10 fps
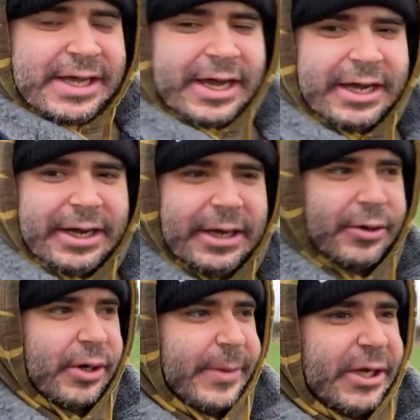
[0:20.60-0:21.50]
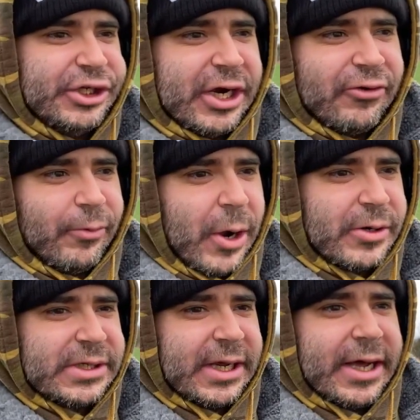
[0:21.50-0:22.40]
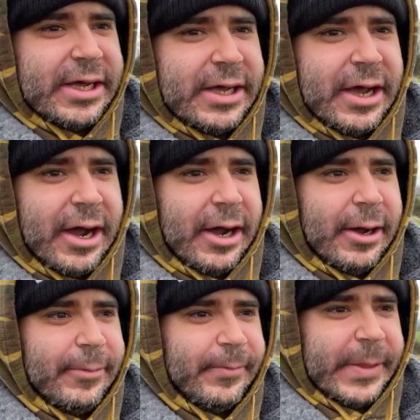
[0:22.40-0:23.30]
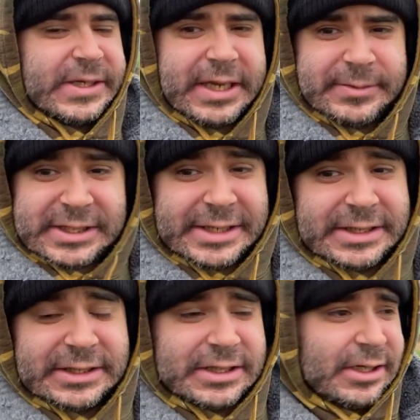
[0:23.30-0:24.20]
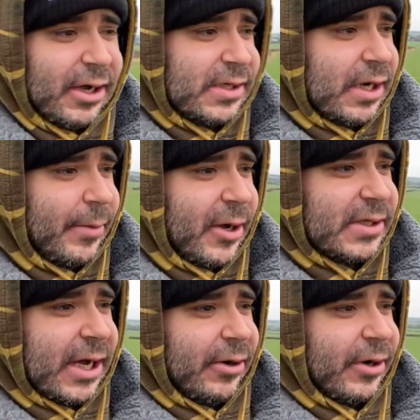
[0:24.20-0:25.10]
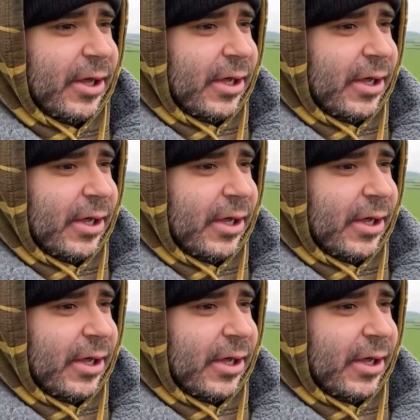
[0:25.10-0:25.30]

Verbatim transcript: Uh, we're going to be in general mode today. Um, same settings as the last time I was out.